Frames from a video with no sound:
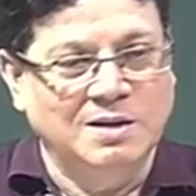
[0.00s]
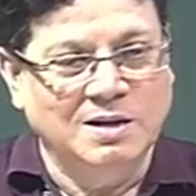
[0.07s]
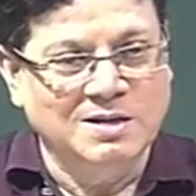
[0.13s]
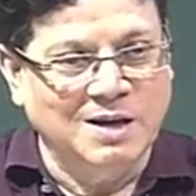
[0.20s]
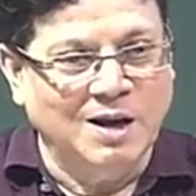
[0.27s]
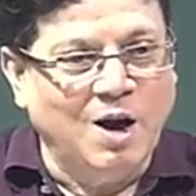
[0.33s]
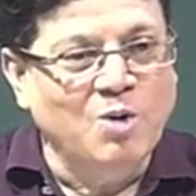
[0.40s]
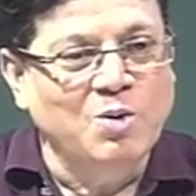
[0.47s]

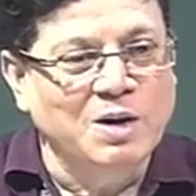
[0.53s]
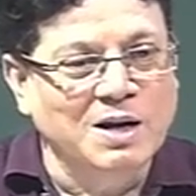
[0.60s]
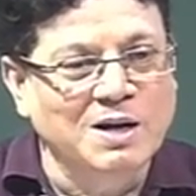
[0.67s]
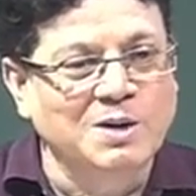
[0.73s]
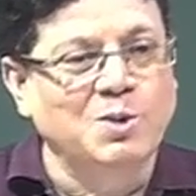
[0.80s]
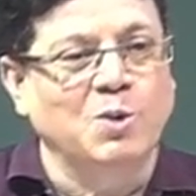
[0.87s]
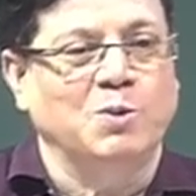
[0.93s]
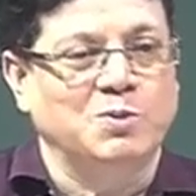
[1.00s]
surrounding
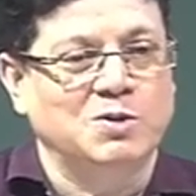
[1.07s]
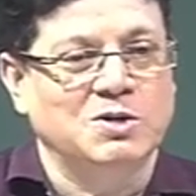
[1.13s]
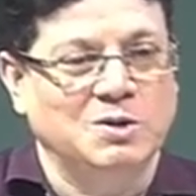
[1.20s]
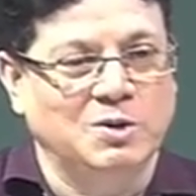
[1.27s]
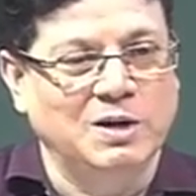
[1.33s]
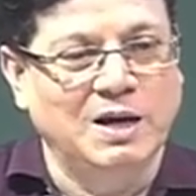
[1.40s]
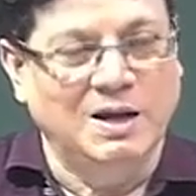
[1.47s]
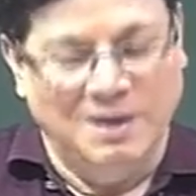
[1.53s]
groups.
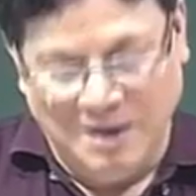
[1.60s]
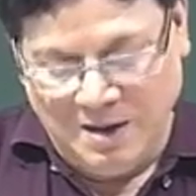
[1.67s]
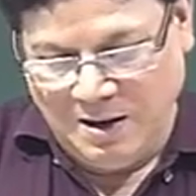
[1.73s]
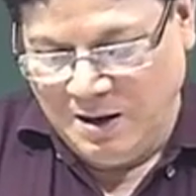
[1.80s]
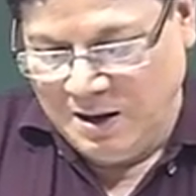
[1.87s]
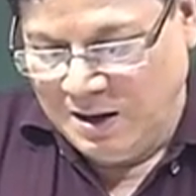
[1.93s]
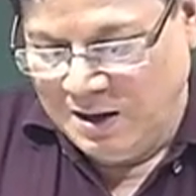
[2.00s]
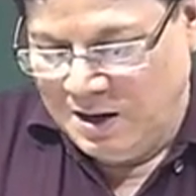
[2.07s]
Okay.
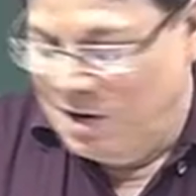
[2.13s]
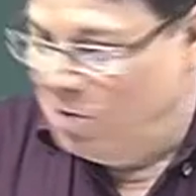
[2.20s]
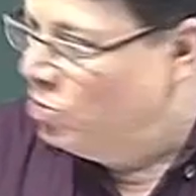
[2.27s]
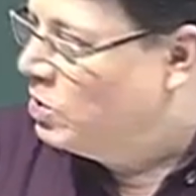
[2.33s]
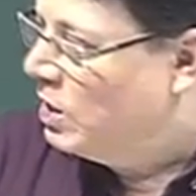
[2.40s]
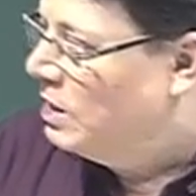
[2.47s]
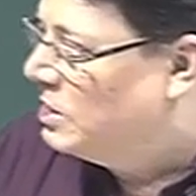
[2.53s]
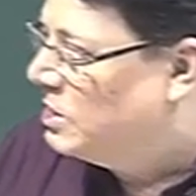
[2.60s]

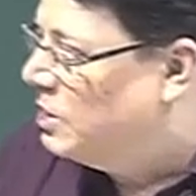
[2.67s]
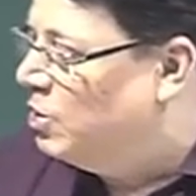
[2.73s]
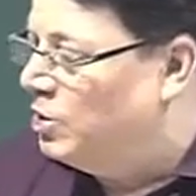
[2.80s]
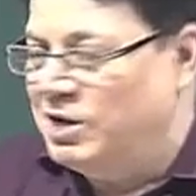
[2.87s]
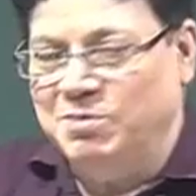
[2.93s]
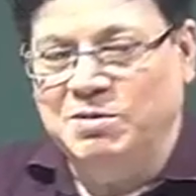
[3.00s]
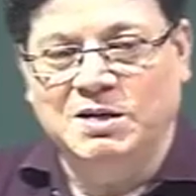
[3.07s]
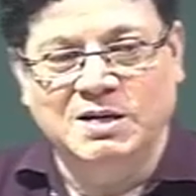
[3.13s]
Usually
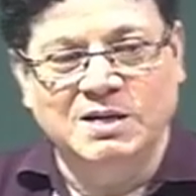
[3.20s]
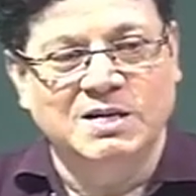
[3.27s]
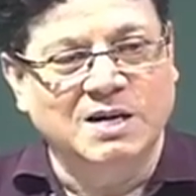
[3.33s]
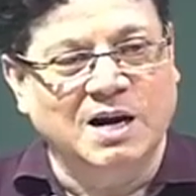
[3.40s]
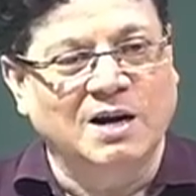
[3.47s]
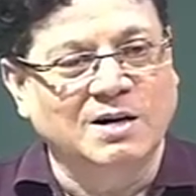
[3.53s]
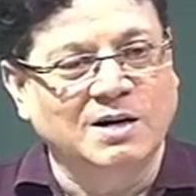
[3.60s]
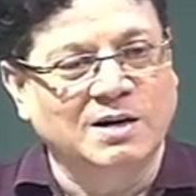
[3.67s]
stereochemistry
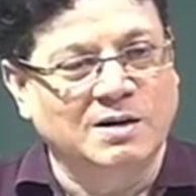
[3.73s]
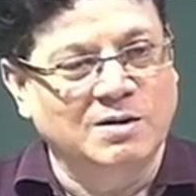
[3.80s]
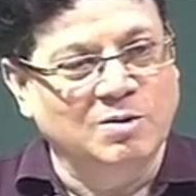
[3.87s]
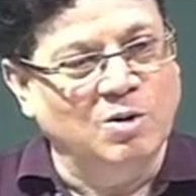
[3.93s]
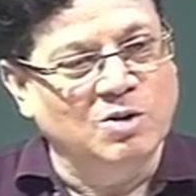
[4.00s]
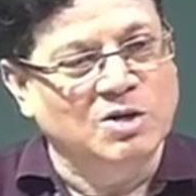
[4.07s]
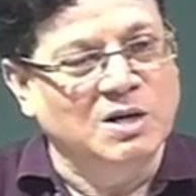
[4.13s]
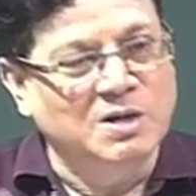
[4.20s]
started
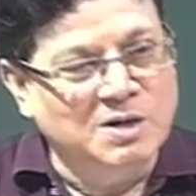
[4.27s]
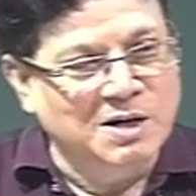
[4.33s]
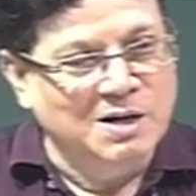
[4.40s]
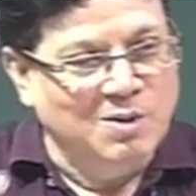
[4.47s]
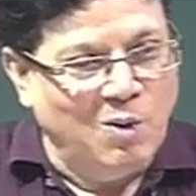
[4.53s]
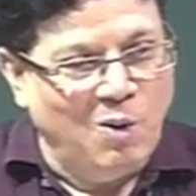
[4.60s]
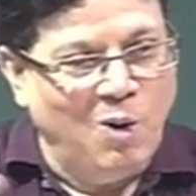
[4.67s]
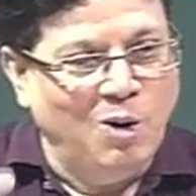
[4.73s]
concentrating
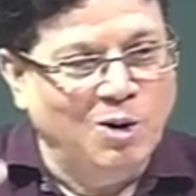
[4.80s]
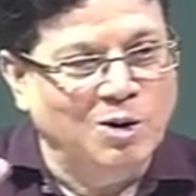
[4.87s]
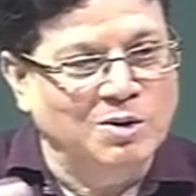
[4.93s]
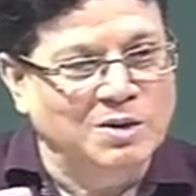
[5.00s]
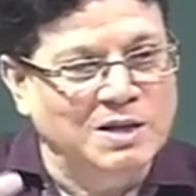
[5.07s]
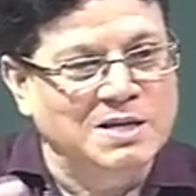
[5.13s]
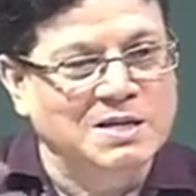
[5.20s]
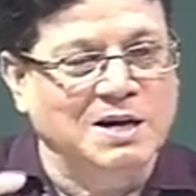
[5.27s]
all on
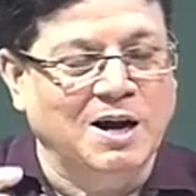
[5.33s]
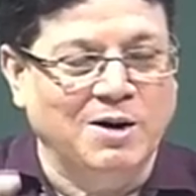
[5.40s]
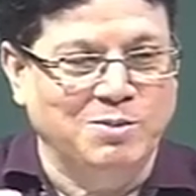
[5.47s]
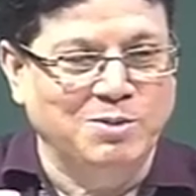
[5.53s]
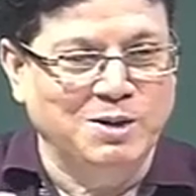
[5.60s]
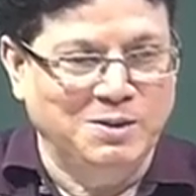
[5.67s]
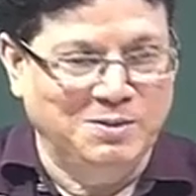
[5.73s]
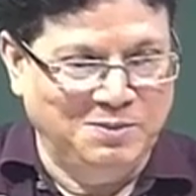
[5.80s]
this
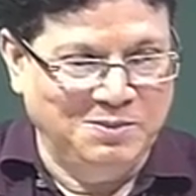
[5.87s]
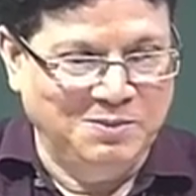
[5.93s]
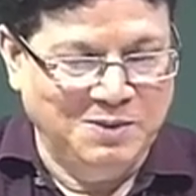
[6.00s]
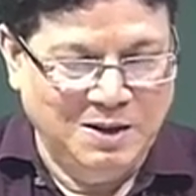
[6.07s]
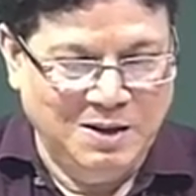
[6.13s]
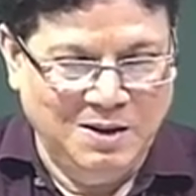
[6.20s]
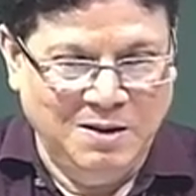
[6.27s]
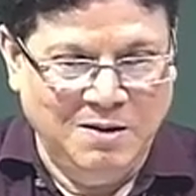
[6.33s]
carbon,
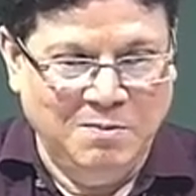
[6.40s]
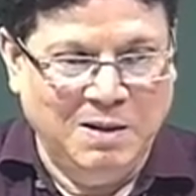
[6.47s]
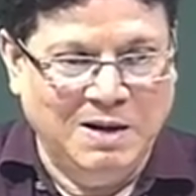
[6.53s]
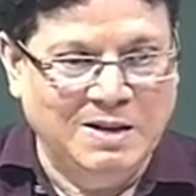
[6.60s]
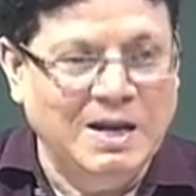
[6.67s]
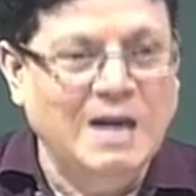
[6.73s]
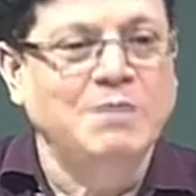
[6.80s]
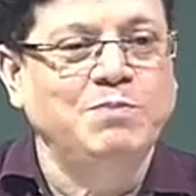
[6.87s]
but
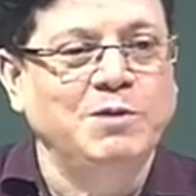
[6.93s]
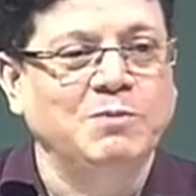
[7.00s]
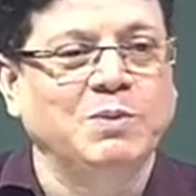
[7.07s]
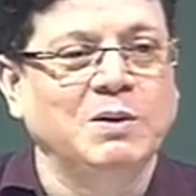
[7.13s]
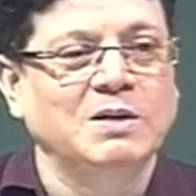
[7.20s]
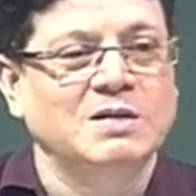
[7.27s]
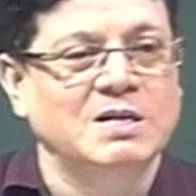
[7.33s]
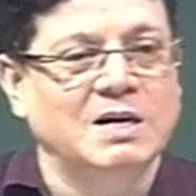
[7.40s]
then
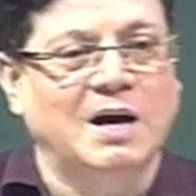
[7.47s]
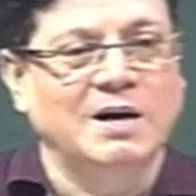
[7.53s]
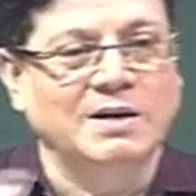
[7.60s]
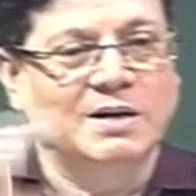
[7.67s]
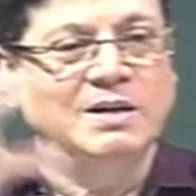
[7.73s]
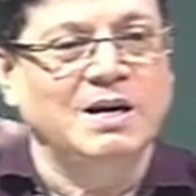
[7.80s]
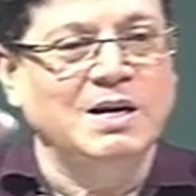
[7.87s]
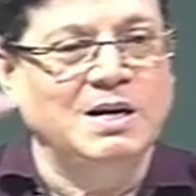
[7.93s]
people
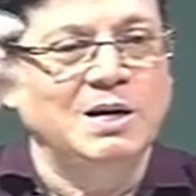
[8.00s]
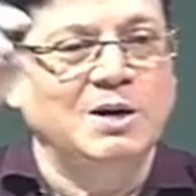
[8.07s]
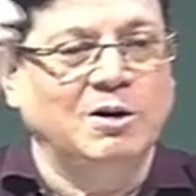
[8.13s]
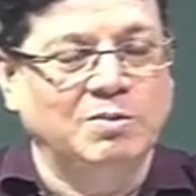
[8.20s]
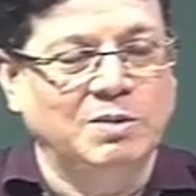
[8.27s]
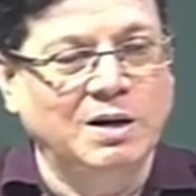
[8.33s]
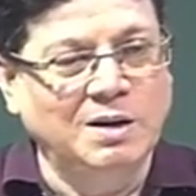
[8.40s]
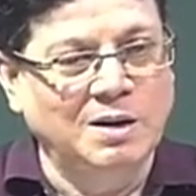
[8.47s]
started thinking
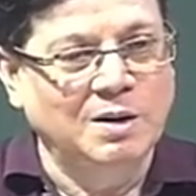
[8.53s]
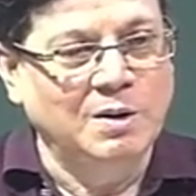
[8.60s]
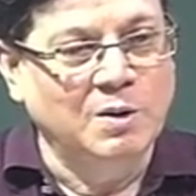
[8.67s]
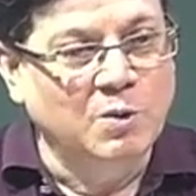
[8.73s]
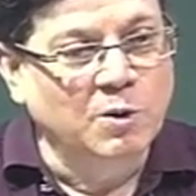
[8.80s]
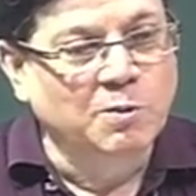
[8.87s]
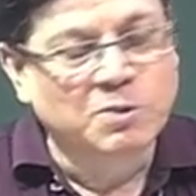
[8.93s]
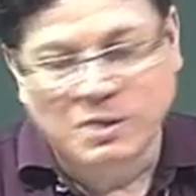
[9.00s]
of the
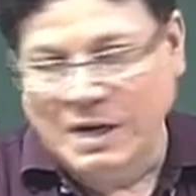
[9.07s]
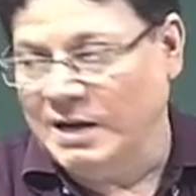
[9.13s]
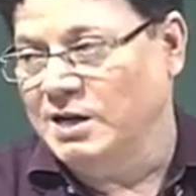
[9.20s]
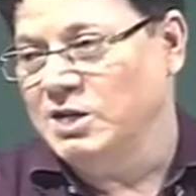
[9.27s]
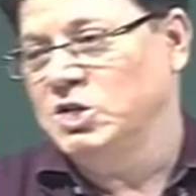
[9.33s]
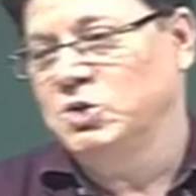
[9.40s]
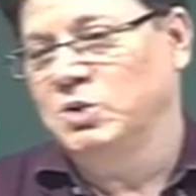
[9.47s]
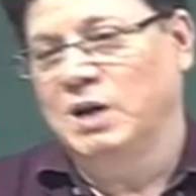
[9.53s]
groups
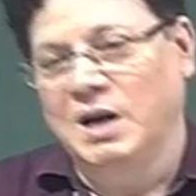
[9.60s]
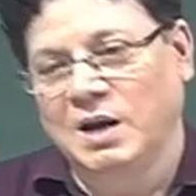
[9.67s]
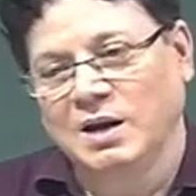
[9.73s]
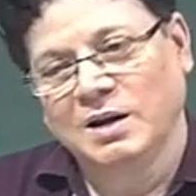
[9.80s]
attached to the,